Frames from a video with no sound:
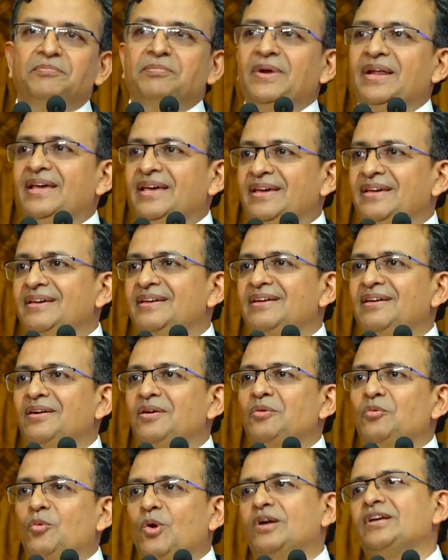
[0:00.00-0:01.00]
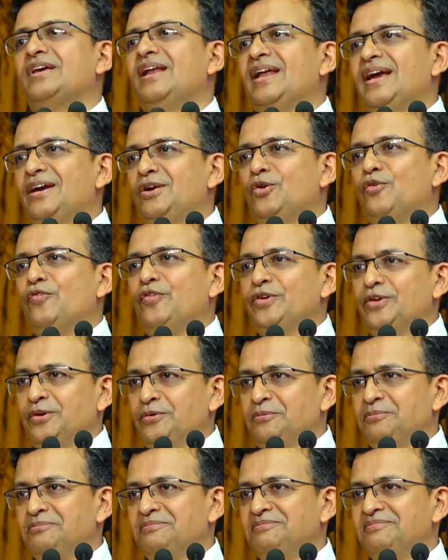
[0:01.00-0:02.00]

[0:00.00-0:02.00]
Pray, what can I do for you?